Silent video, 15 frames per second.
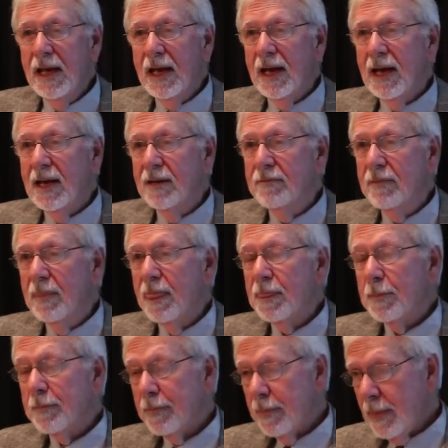Um,
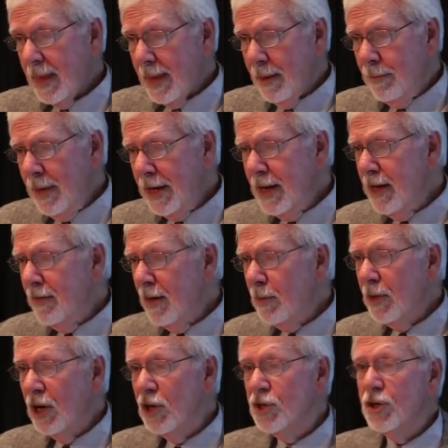many of them
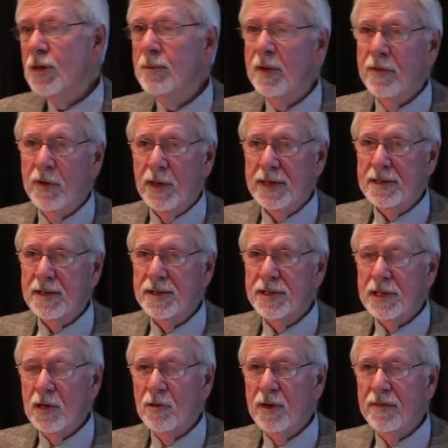are germ avoidance.
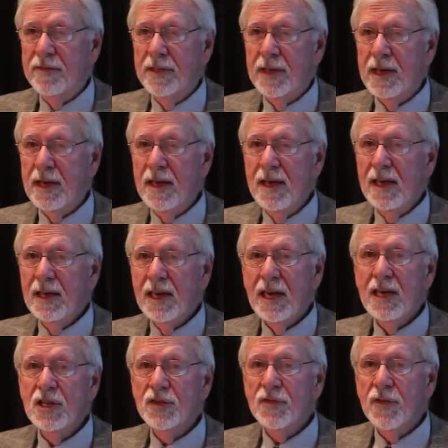So if the keys